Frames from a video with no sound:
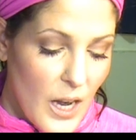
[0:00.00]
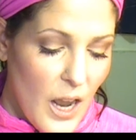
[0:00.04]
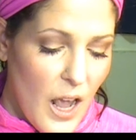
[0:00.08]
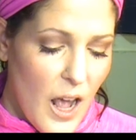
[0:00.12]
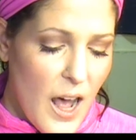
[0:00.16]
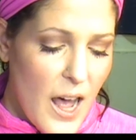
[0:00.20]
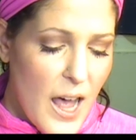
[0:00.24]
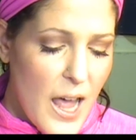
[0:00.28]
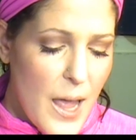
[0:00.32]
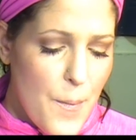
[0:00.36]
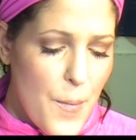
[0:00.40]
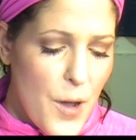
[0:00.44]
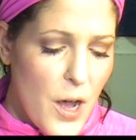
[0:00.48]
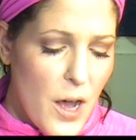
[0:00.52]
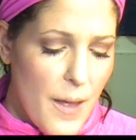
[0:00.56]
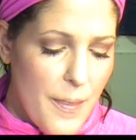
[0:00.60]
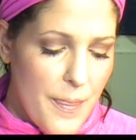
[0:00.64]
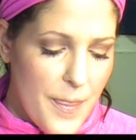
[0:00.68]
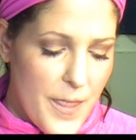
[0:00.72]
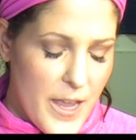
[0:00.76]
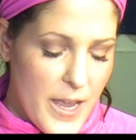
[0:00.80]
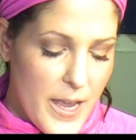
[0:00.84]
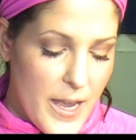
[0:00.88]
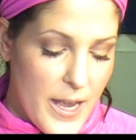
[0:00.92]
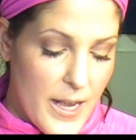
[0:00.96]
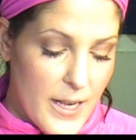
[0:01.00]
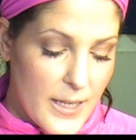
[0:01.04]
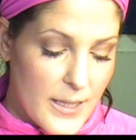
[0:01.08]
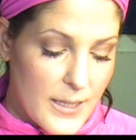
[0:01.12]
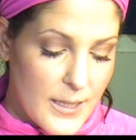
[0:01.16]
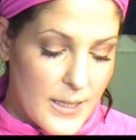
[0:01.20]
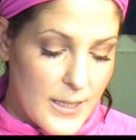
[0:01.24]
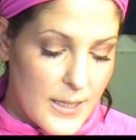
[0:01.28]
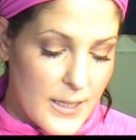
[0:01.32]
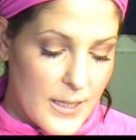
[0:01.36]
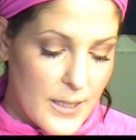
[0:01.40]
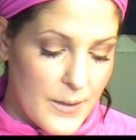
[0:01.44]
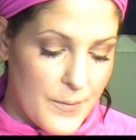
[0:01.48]
I bought
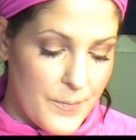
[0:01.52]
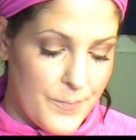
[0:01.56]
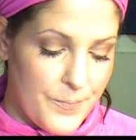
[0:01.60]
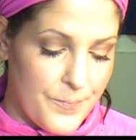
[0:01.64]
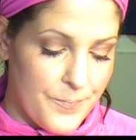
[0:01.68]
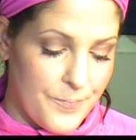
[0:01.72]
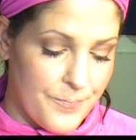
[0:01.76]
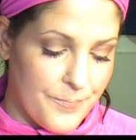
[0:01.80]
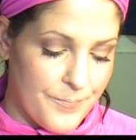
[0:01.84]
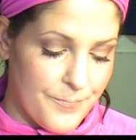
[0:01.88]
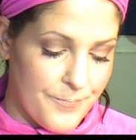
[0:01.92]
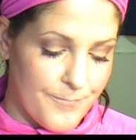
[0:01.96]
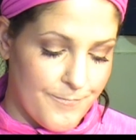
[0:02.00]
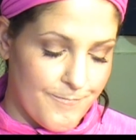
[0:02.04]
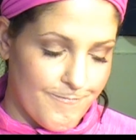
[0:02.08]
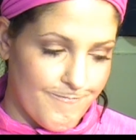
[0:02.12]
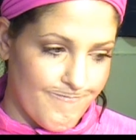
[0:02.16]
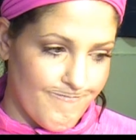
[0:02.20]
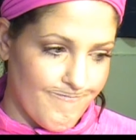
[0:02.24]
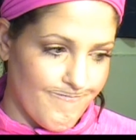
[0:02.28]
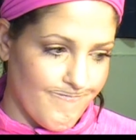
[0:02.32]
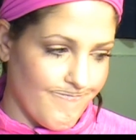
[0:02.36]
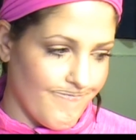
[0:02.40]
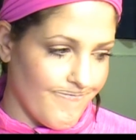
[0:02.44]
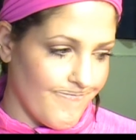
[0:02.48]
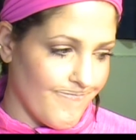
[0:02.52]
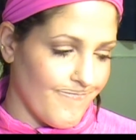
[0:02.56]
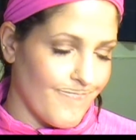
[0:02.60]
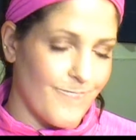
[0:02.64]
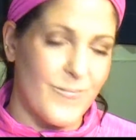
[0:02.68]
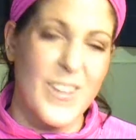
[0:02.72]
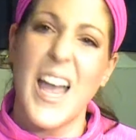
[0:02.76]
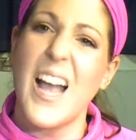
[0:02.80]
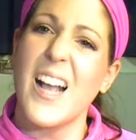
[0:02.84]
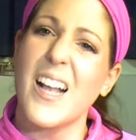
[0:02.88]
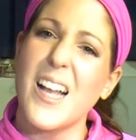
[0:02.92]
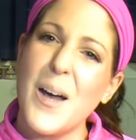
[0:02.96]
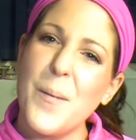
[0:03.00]
this
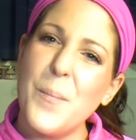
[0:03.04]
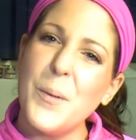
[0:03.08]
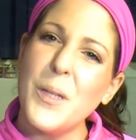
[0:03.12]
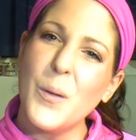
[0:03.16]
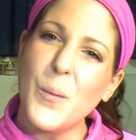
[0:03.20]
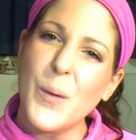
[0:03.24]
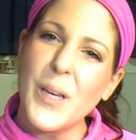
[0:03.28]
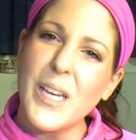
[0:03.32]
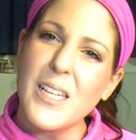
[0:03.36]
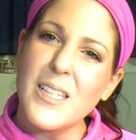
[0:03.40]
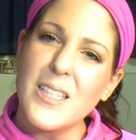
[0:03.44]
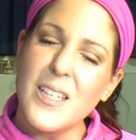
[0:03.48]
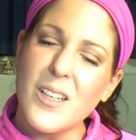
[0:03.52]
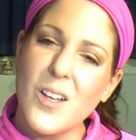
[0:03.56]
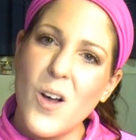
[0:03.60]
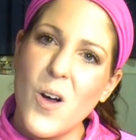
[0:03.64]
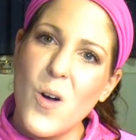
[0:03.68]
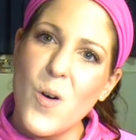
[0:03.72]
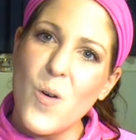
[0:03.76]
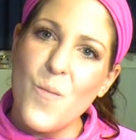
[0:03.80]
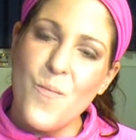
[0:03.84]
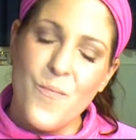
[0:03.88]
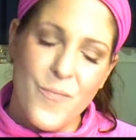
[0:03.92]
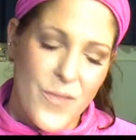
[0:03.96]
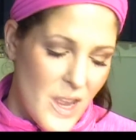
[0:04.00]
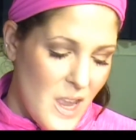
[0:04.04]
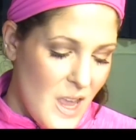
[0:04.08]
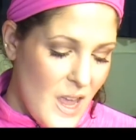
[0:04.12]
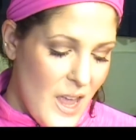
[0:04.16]
a couple of weeks ago,